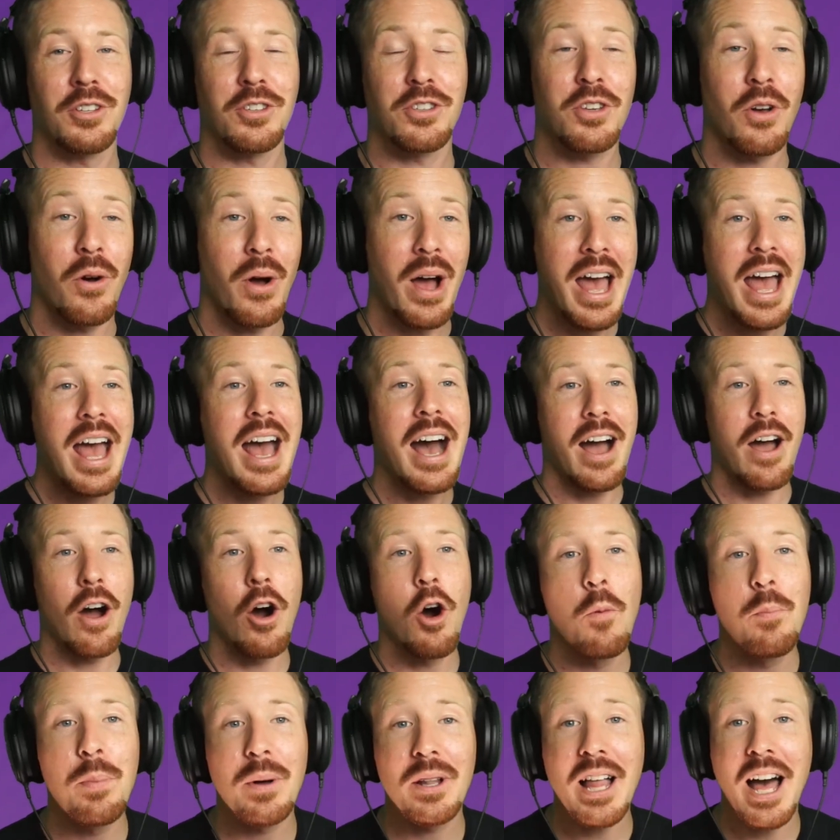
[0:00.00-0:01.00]
So I
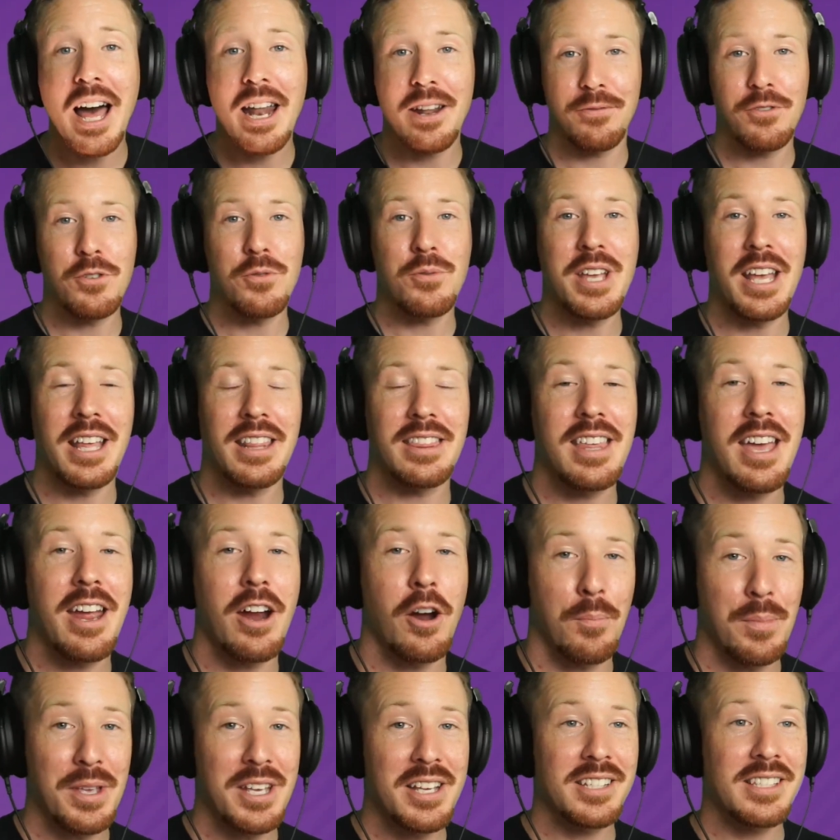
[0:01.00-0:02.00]
hope a lot of you get
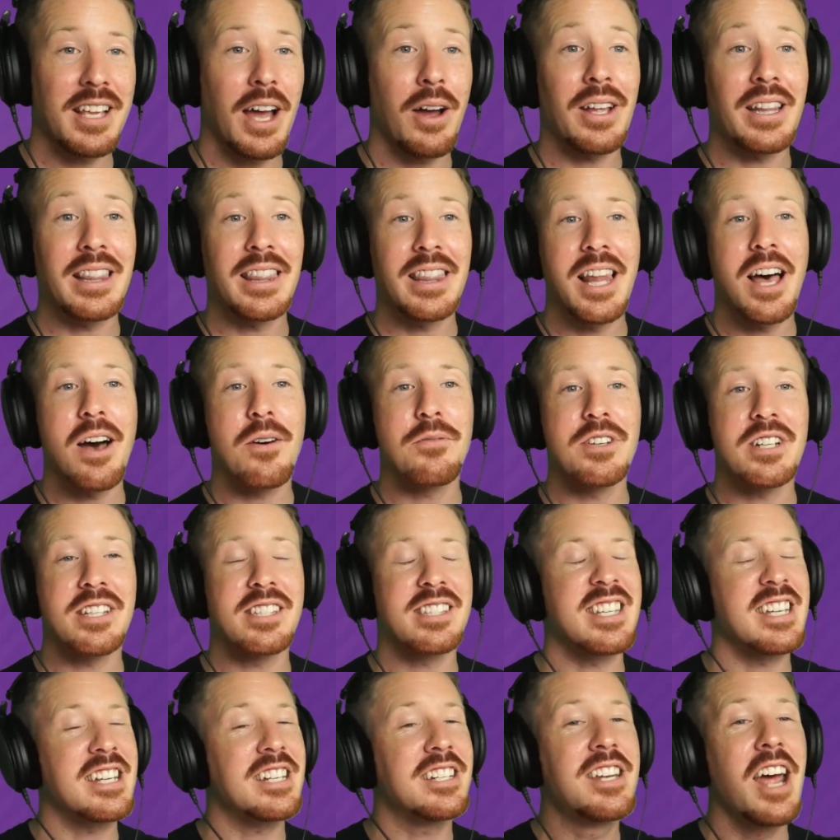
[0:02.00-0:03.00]
there, because I would love to
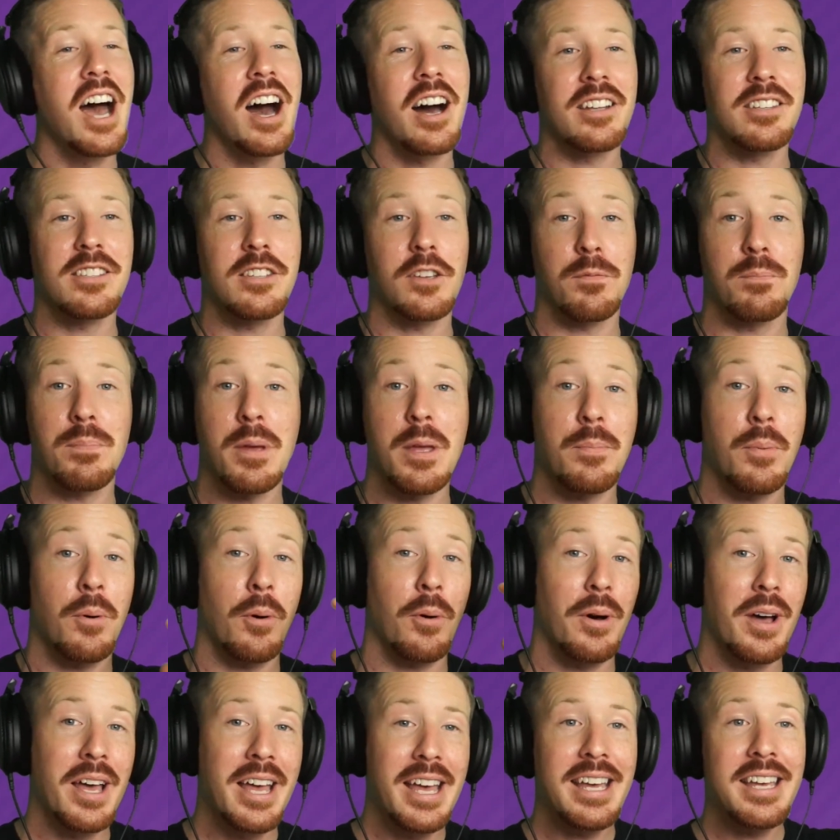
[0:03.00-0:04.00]
see tons of
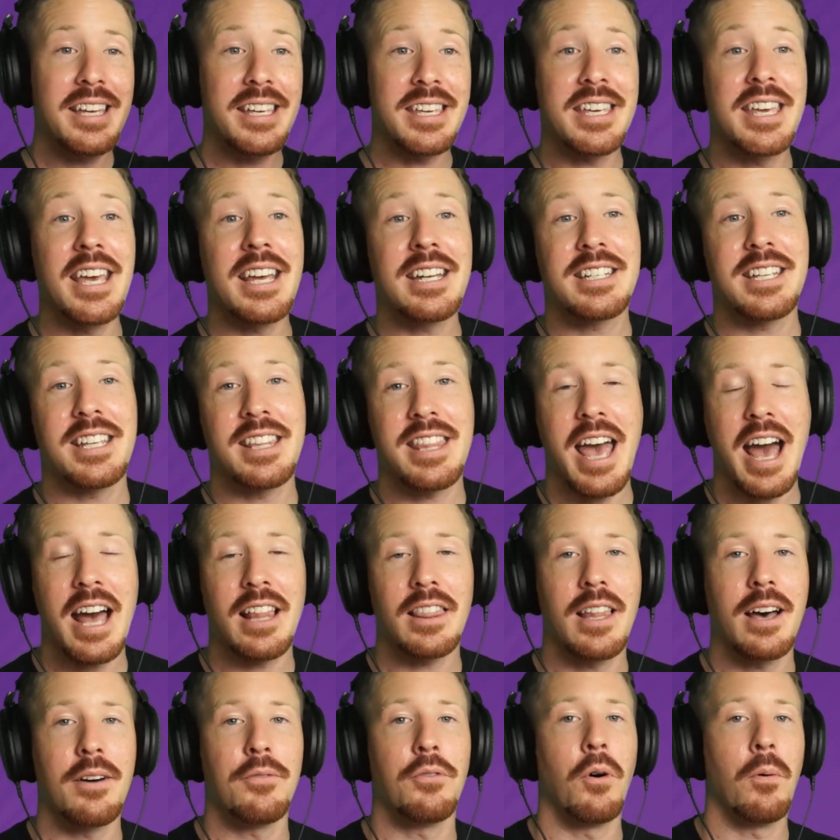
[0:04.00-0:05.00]
people get to that
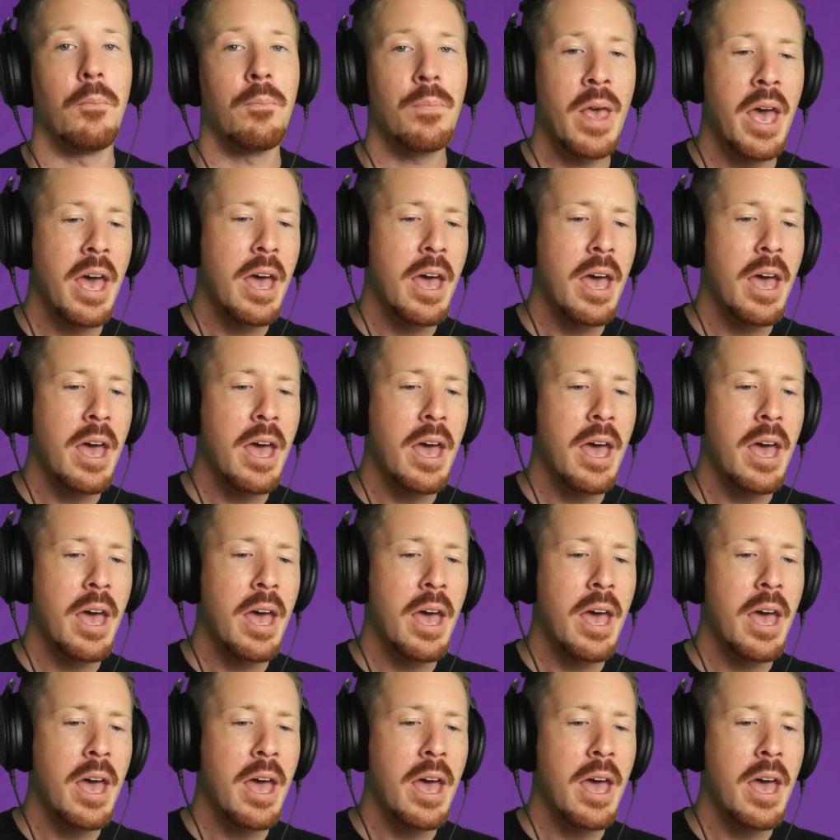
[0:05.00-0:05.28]
level.